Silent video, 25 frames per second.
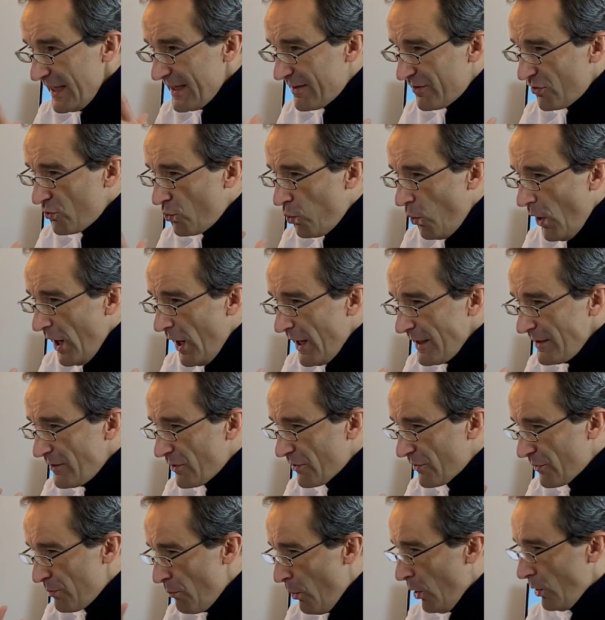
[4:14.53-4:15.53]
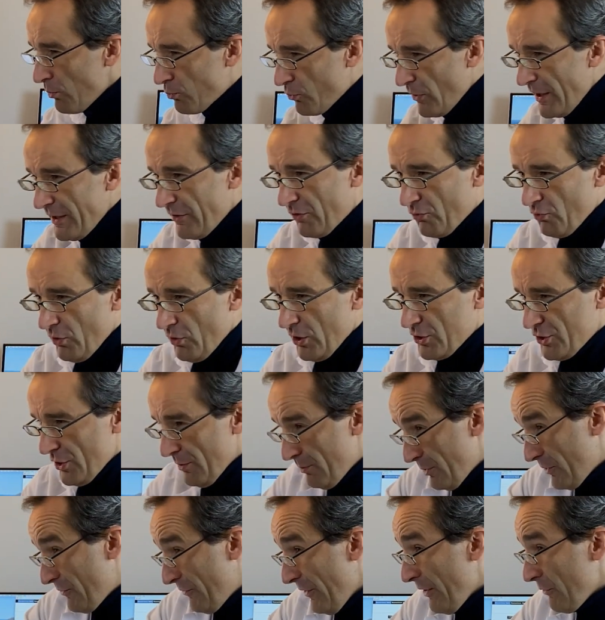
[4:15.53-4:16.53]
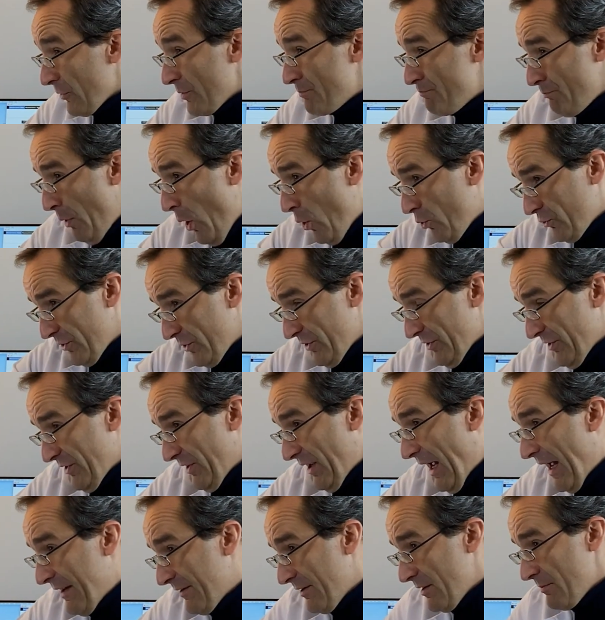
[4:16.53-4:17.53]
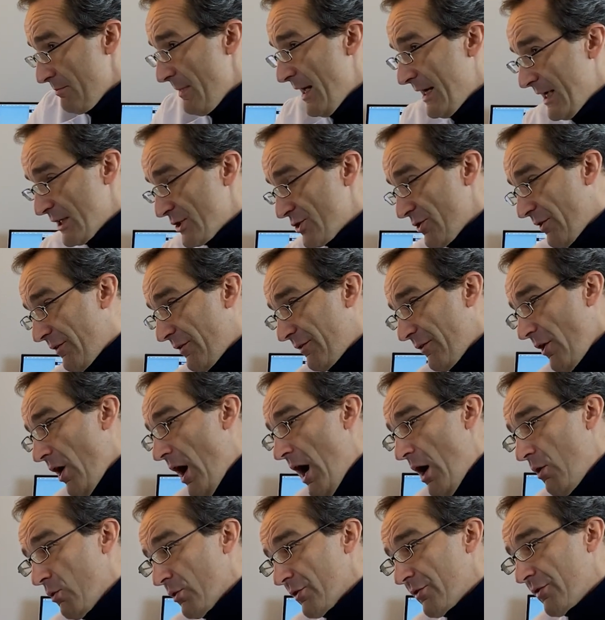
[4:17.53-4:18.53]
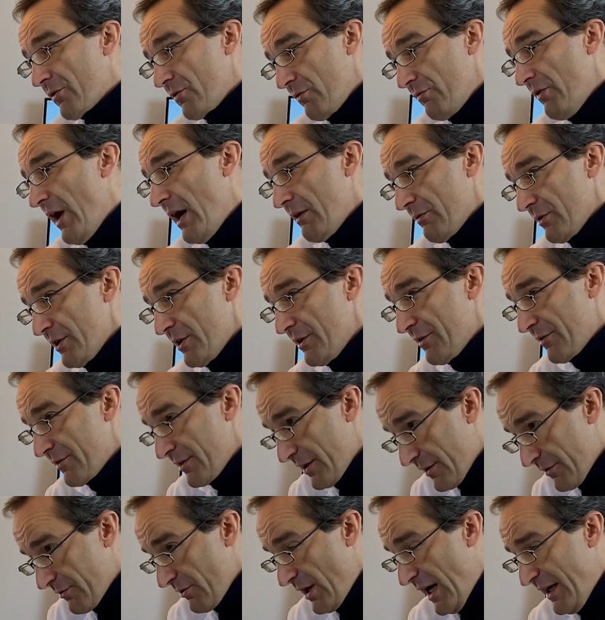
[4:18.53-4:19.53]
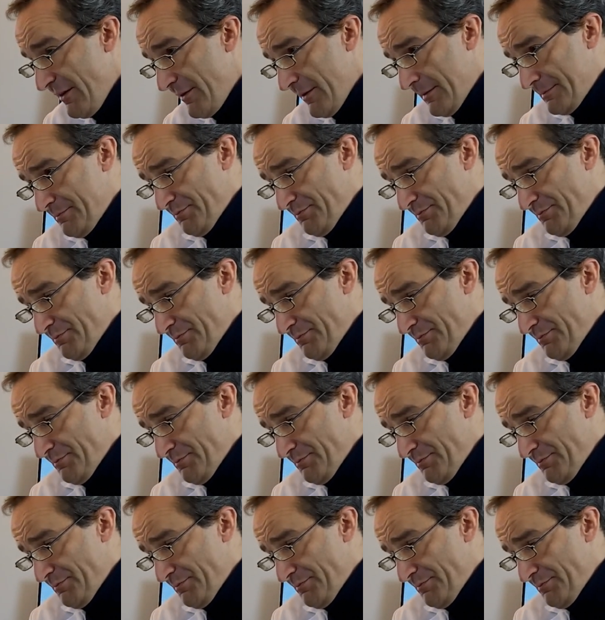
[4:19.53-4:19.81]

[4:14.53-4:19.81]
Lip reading: It's quite a small brain structure, but very potent as it manages our survival instincts, right?